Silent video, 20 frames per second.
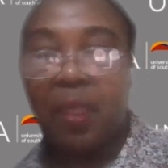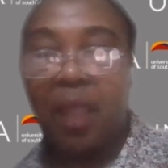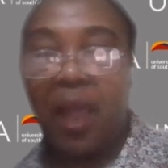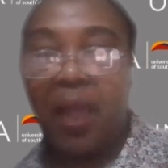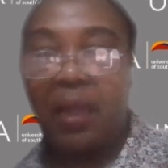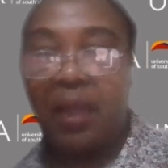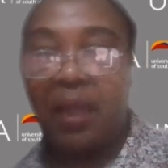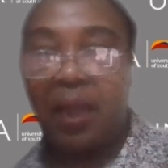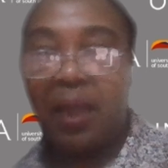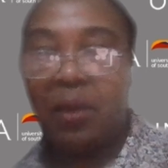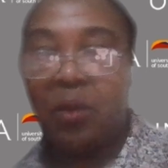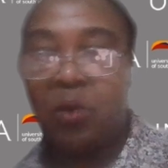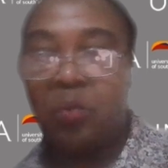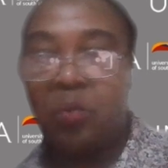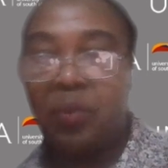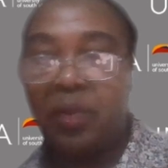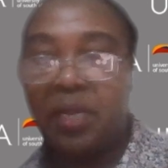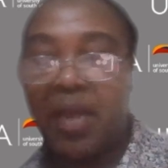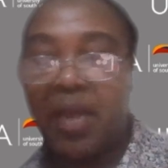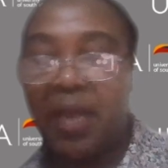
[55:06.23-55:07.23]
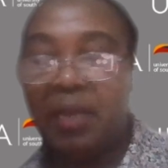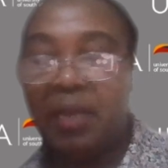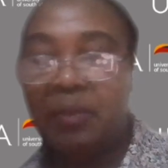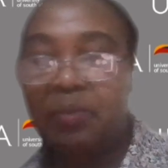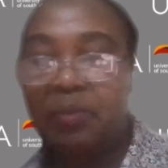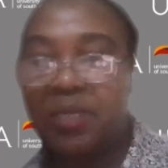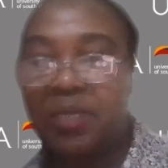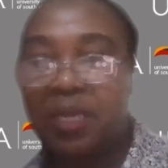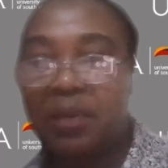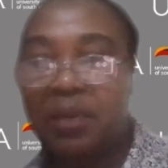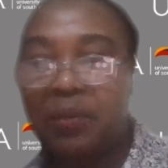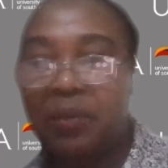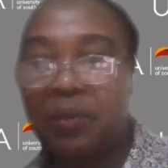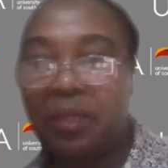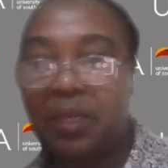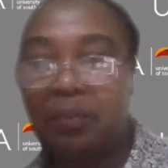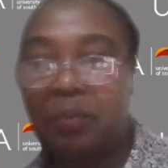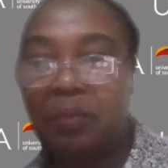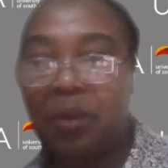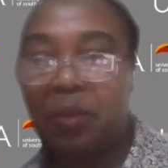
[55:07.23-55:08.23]
I hope it helps
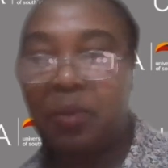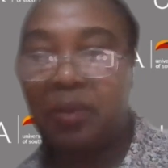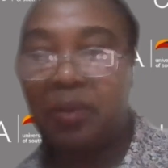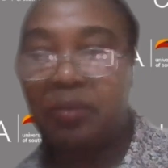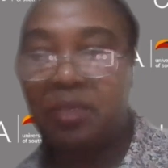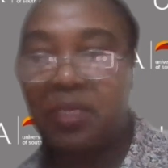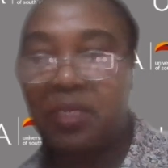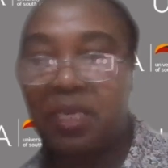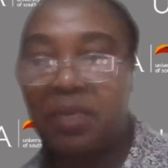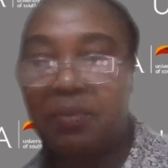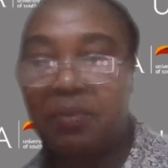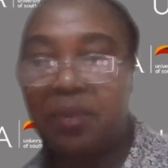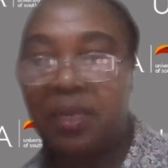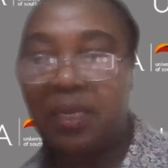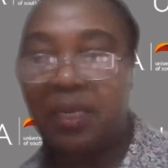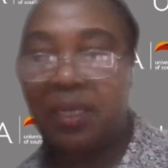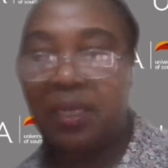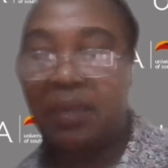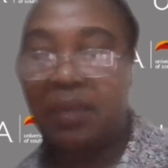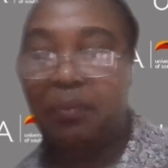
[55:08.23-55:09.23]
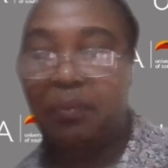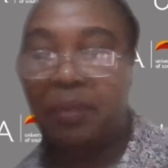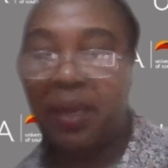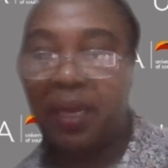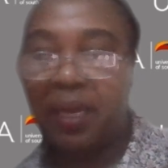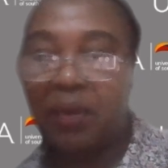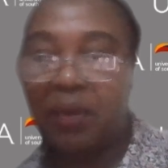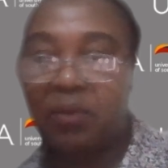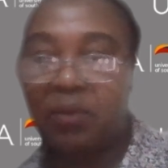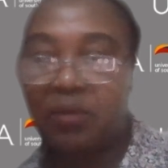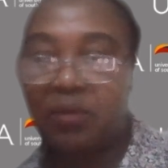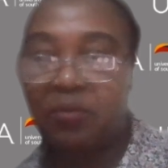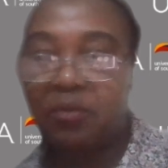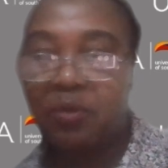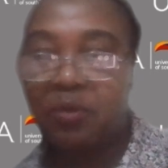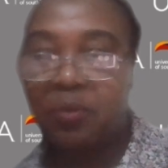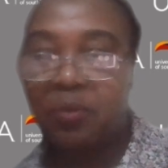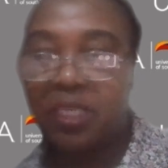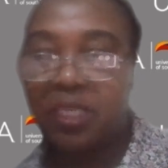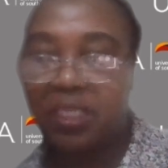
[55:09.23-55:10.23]
with the problem statement and the background
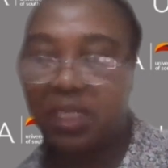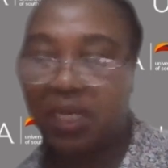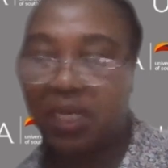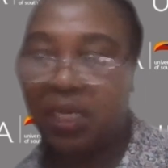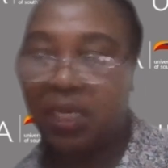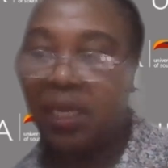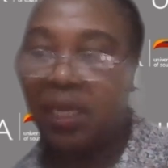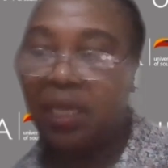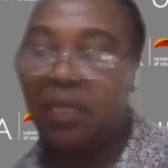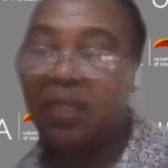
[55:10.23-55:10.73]
information.